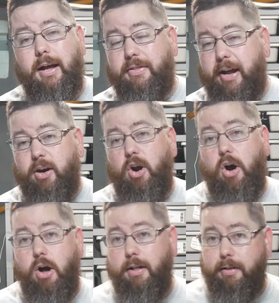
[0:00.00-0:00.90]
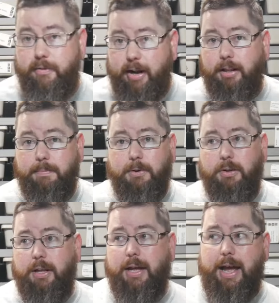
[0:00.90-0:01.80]
that are all
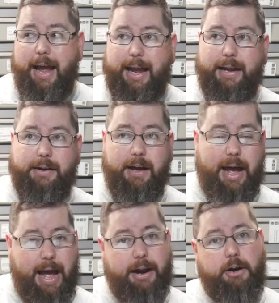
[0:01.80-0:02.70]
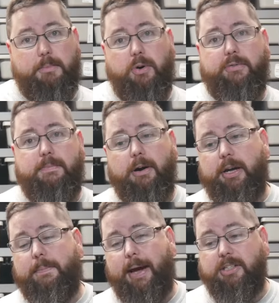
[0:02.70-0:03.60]
available in on our Morph
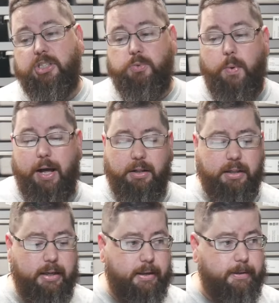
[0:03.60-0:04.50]
Market page as well.